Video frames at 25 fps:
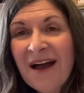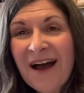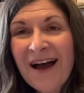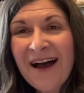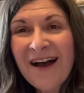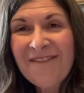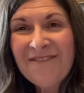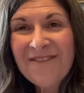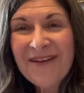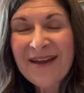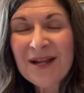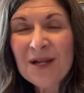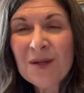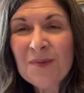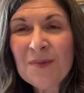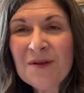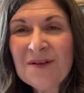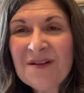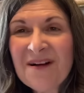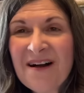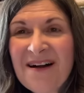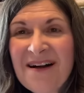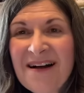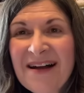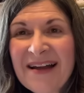
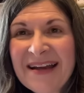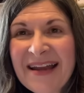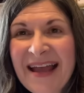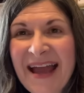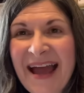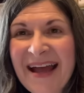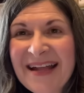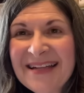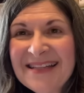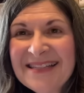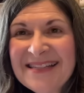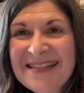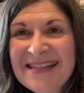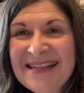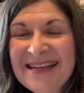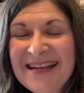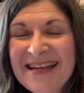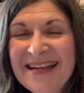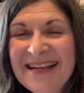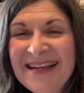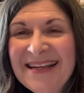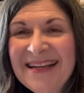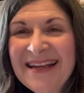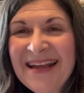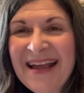available on
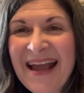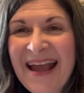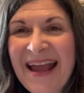Etsy,